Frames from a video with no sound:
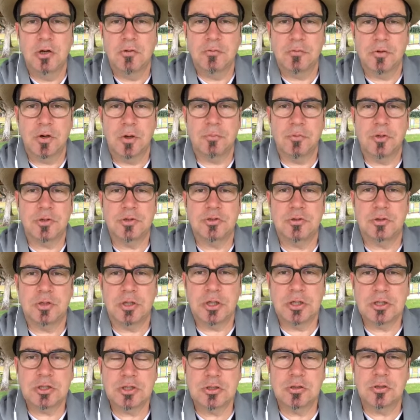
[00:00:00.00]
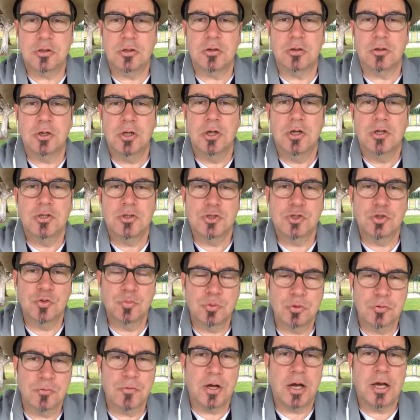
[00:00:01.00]
from the traditional
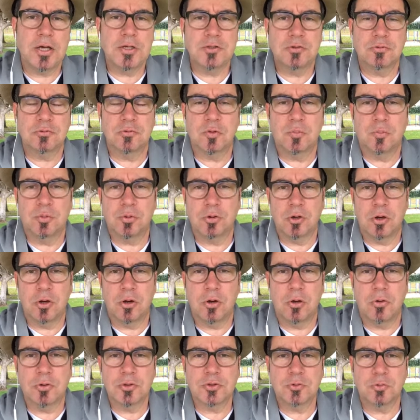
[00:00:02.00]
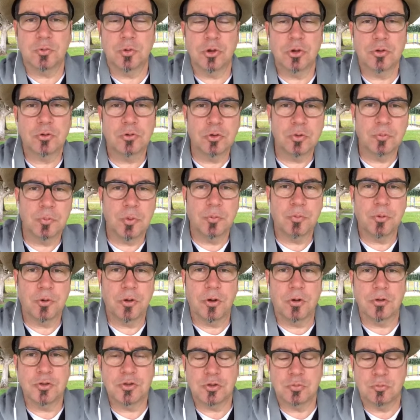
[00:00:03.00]
supervisor approach, work group
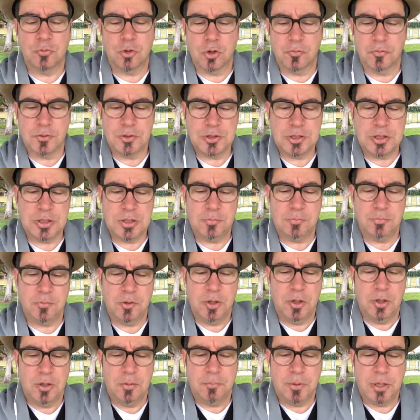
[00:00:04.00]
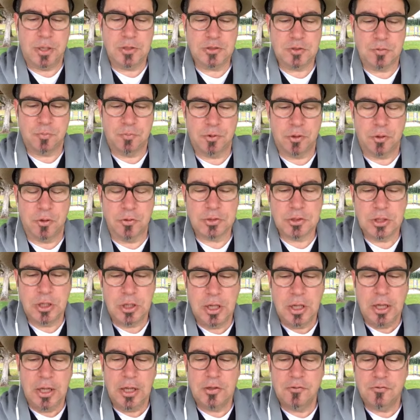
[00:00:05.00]
approach, to more of a team-based approach?
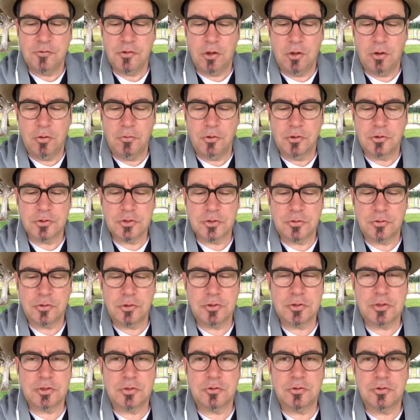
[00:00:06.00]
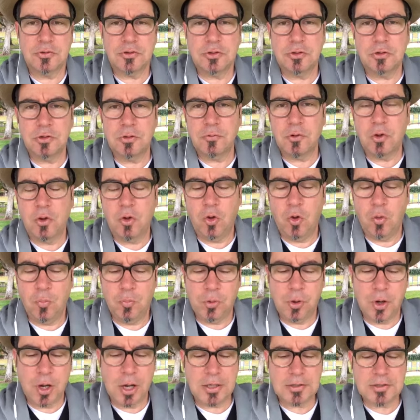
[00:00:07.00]
And so there's sort of a whole
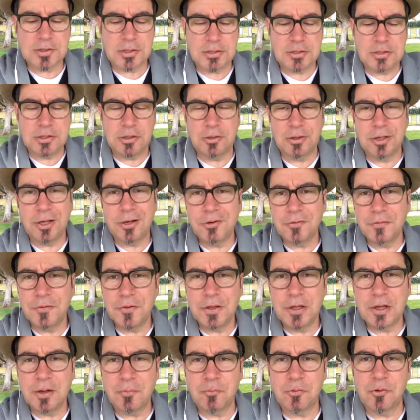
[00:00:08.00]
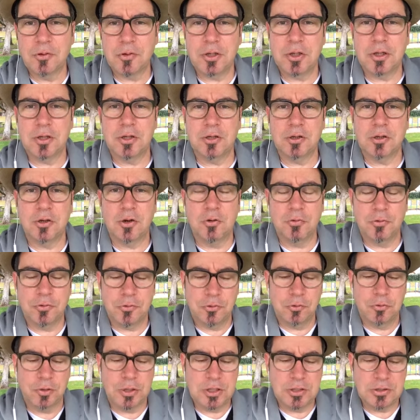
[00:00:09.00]
process here, and I don't think I'm really going to go
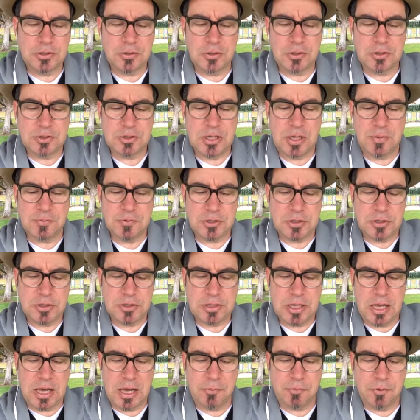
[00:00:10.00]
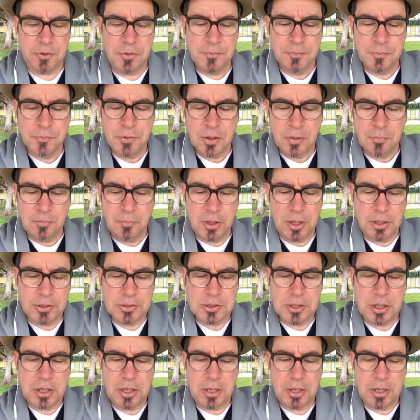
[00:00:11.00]
through each of the steps in depth, but